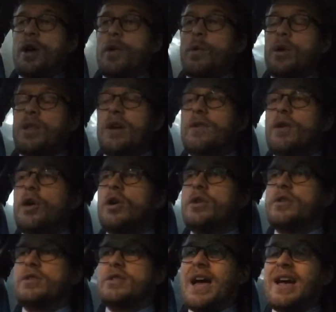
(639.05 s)
with their
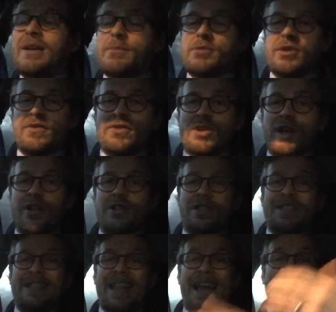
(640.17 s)
own types of
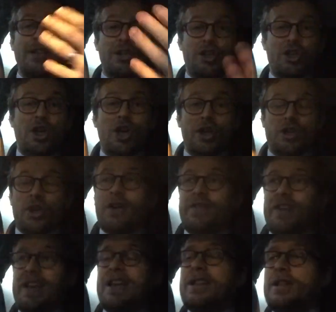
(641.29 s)
churches, like the Church
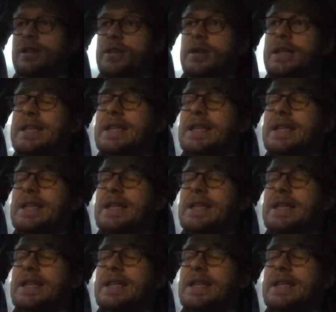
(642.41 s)
of England.